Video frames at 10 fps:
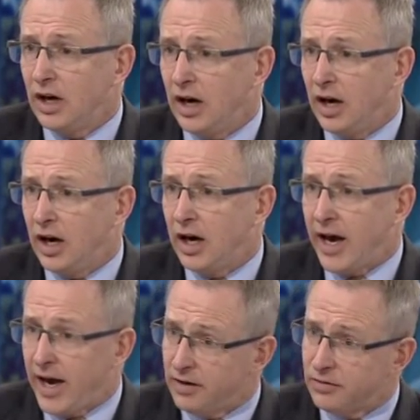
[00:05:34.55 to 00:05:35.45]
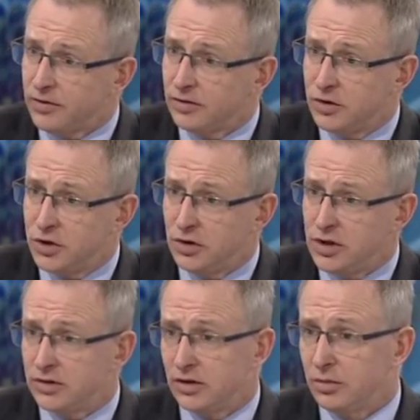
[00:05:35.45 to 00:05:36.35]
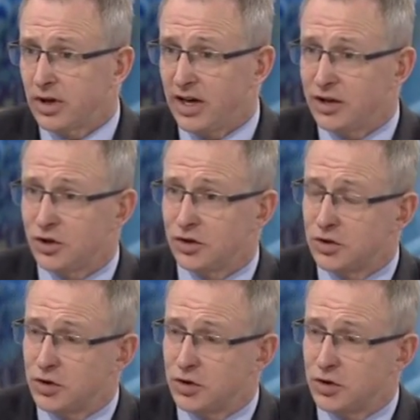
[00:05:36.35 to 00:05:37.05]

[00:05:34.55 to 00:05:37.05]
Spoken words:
have duties and obligations